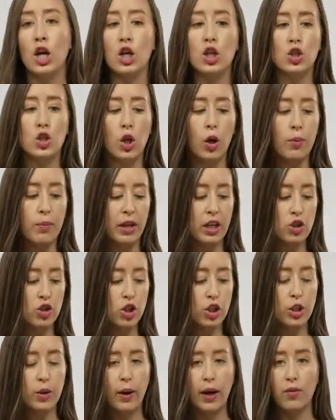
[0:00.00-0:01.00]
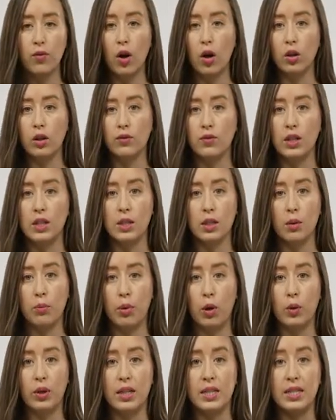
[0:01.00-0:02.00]
So make sure you have all of these
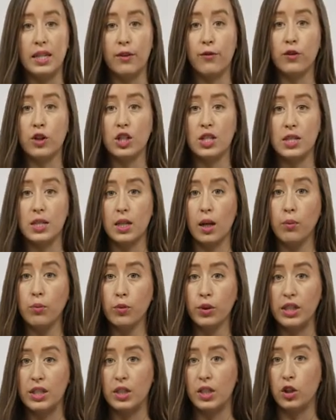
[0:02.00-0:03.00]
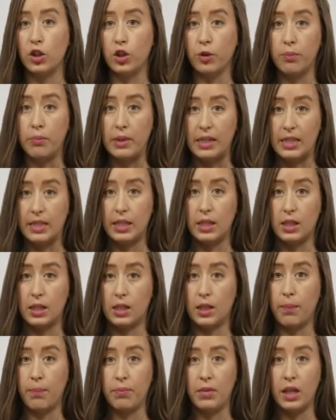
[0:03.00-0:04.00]
components. If for some reason you're missing
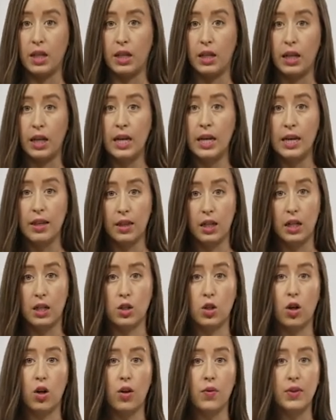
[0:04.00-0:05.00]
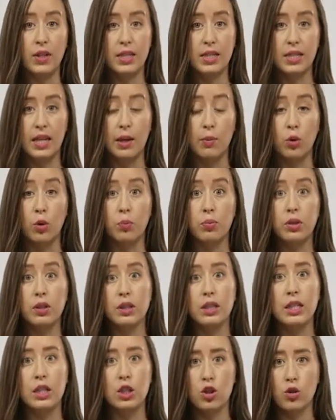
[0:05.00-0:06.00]
something that is on this table,
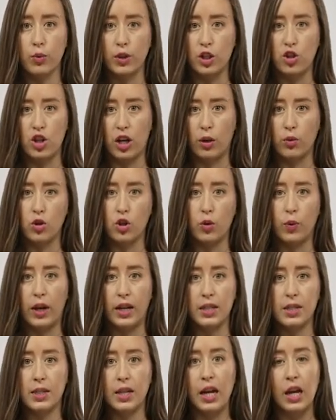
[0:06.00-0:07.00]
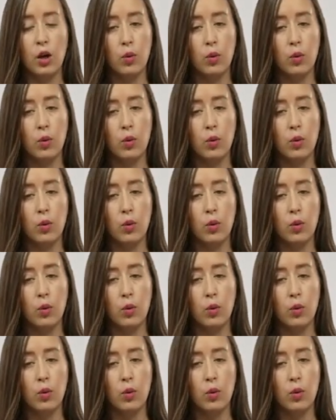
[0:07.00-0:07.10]
please reach out to us.